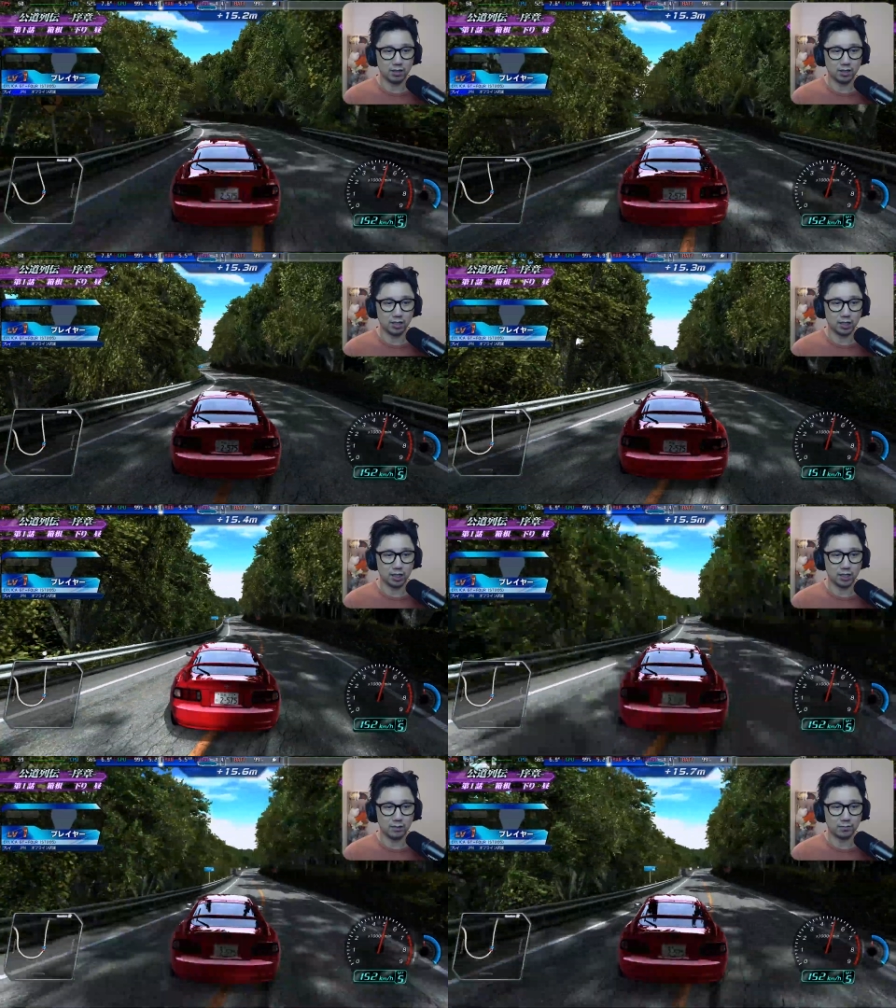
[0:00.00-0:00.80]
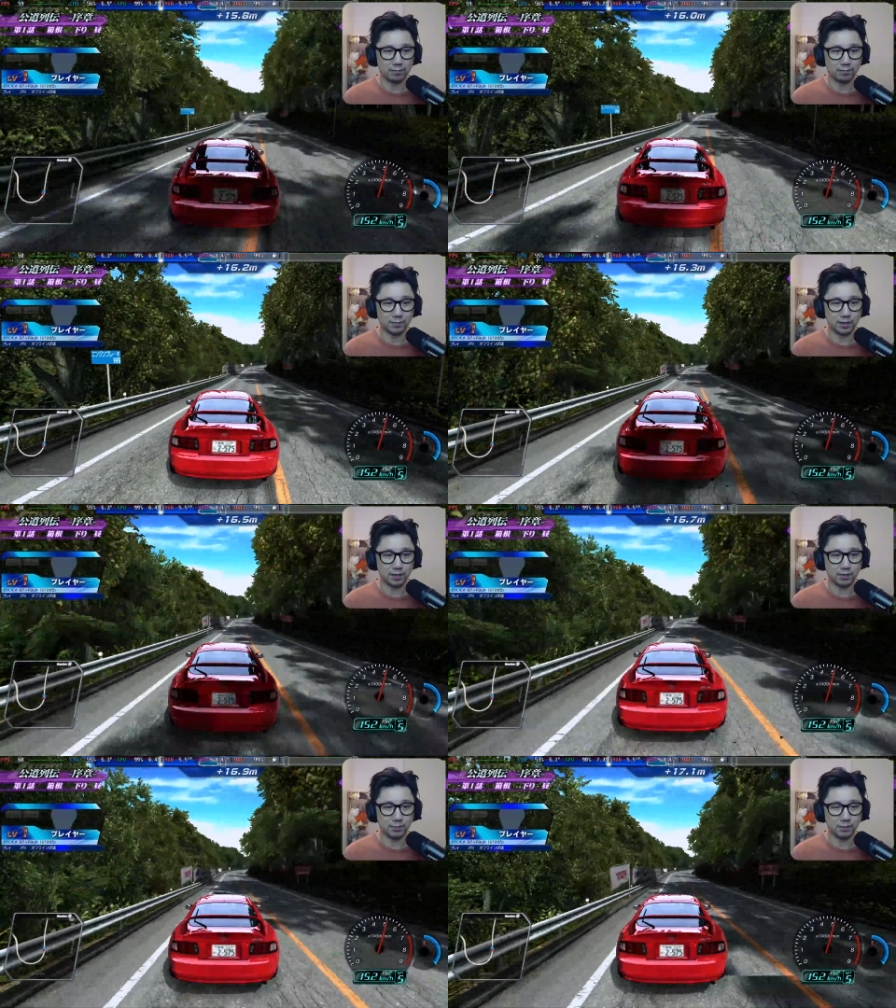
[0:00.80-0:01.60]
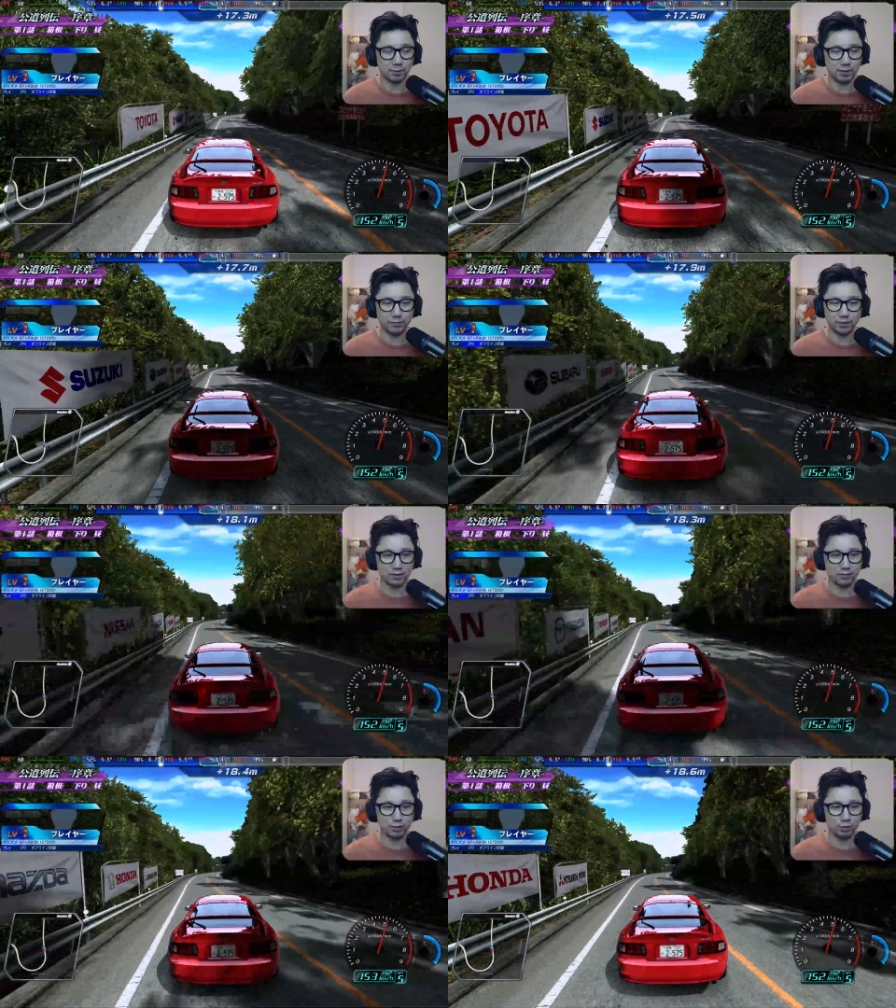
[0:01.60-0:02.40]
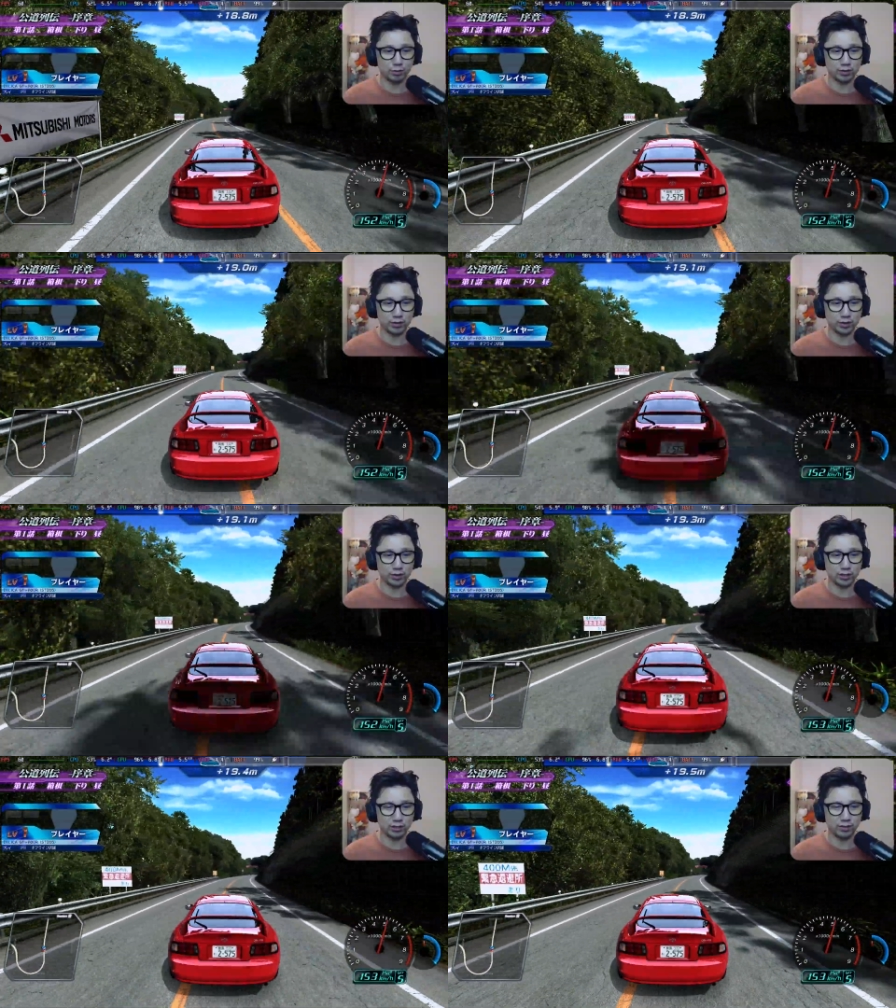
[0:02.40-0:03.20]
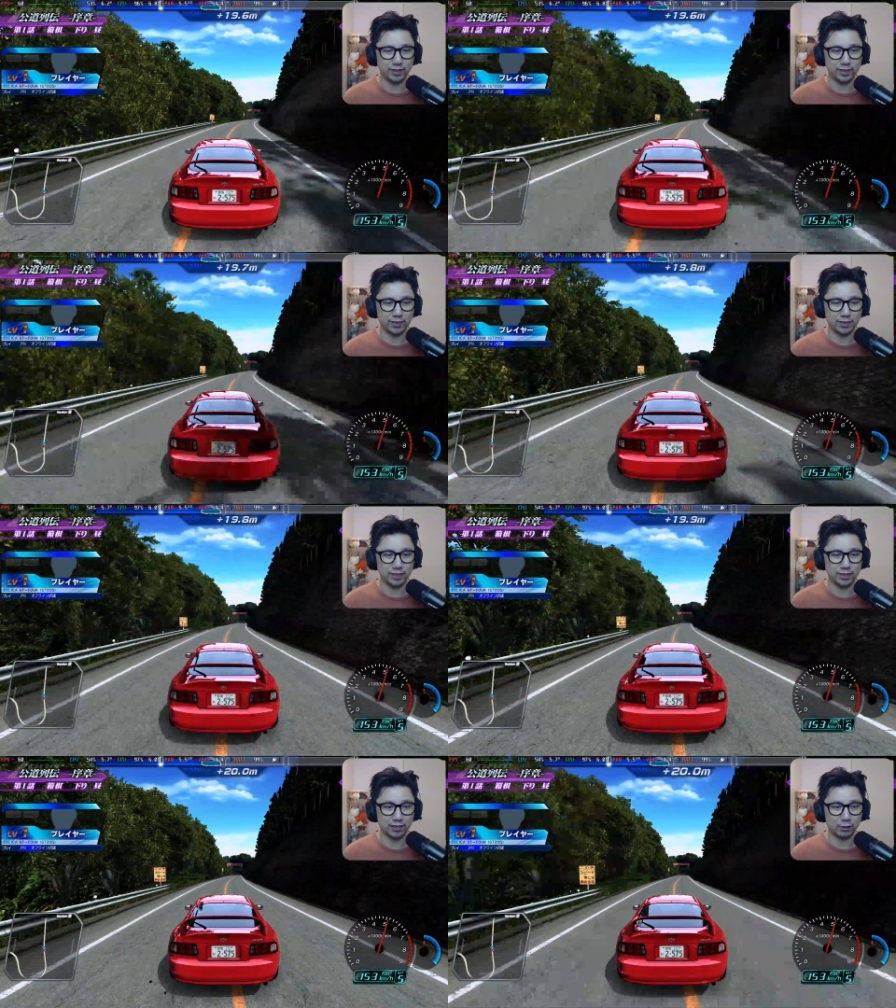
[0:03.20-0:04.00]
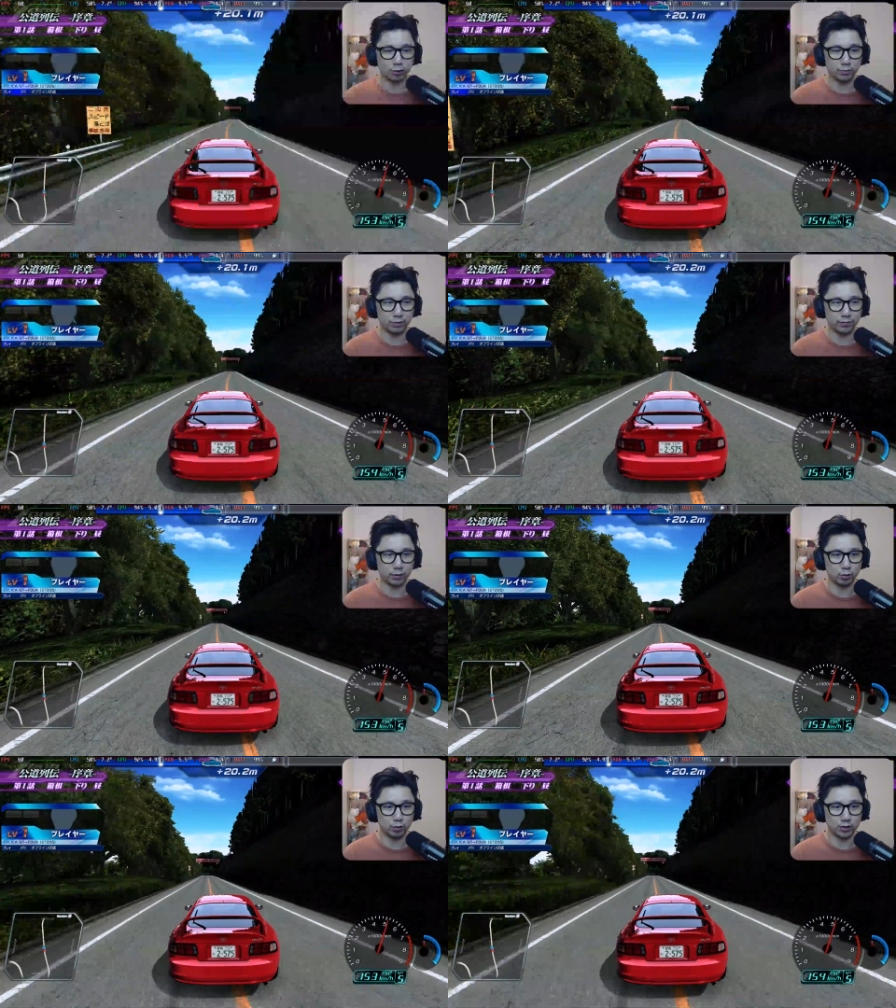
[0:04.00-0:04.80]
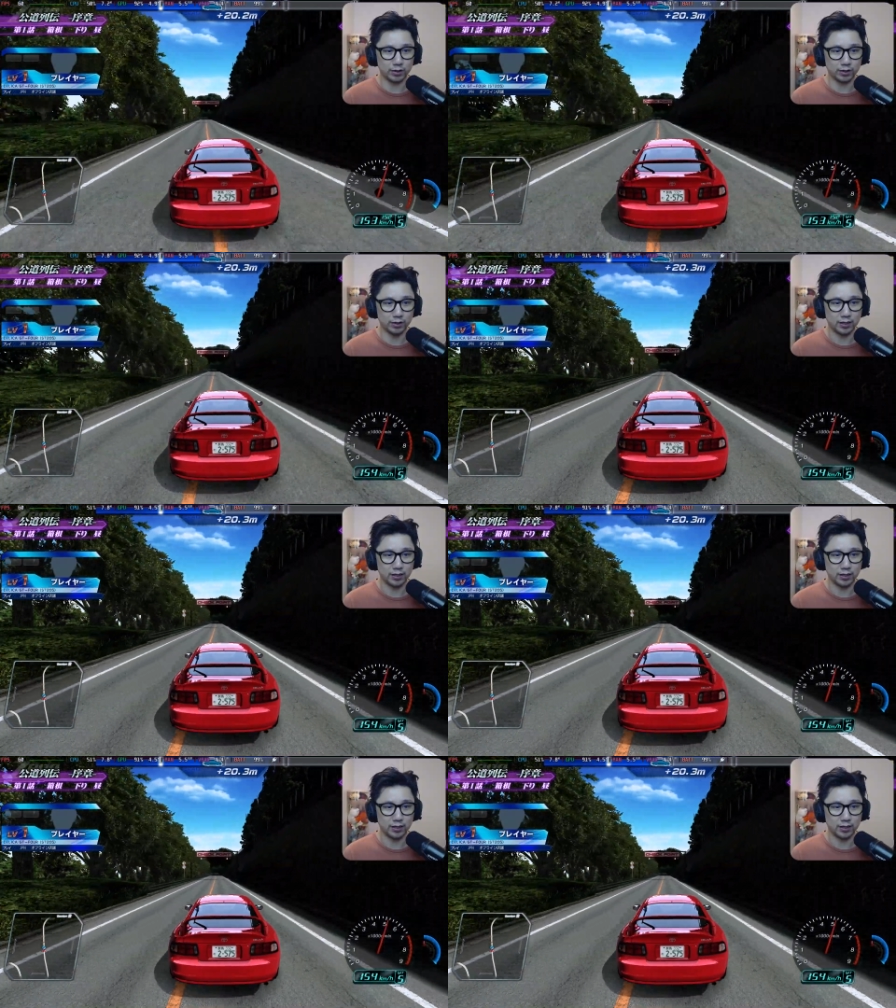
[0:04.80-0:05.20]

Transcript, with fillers: um, uh, or maybe some Visual C. I don't think it's anything to do with the Visual C.